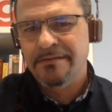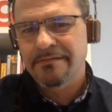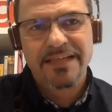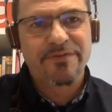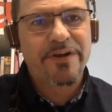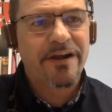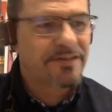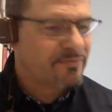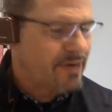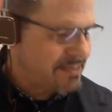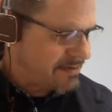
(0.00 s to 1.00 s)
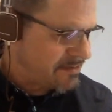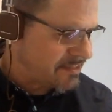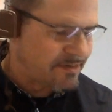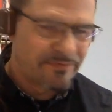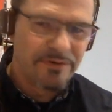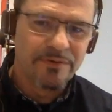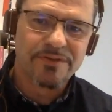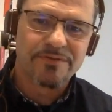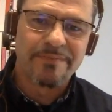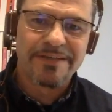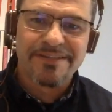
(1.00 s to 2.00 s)
It's very hard to write down a set of rules, right?
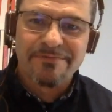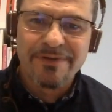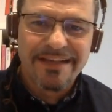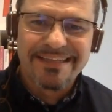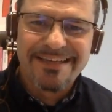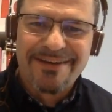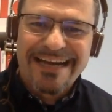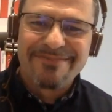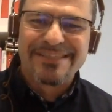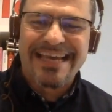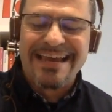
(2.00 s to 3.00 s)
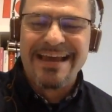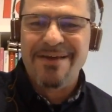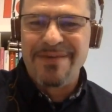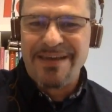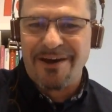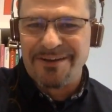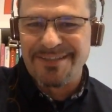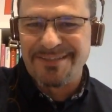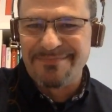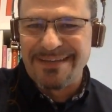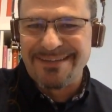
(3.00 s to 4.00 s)
Because you can't even say, be honest,
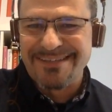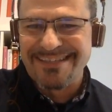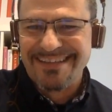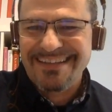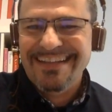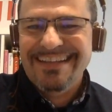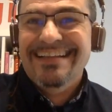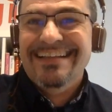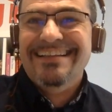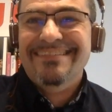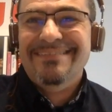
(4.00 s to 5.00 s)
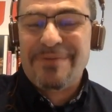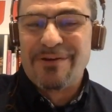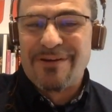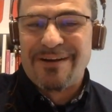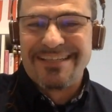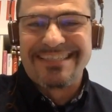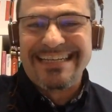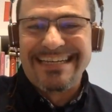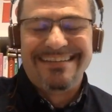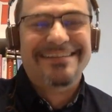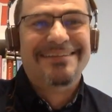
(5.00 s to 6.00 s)
because pure
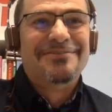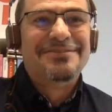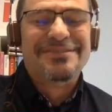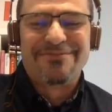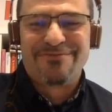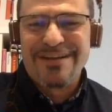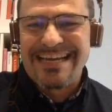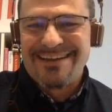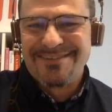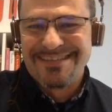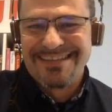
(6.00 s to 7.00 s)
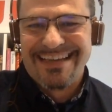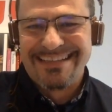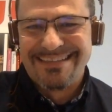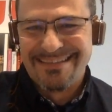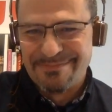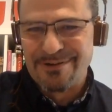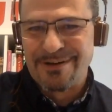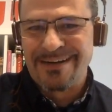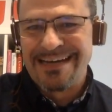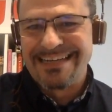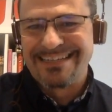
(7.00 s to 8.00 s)
honesty causes freakouts and per
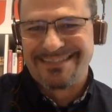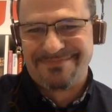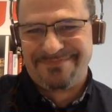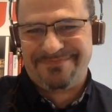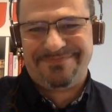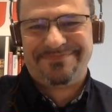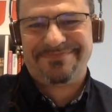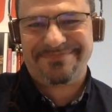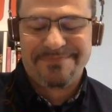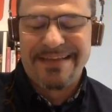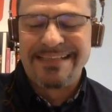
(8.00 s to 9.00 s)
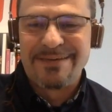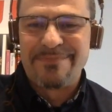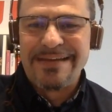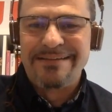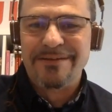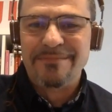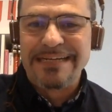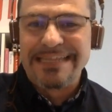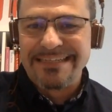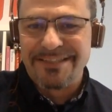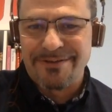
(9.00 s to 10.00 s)
client ends up being
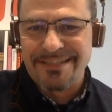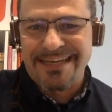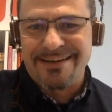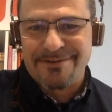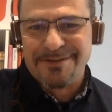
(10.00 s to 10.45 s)
completely stressed out.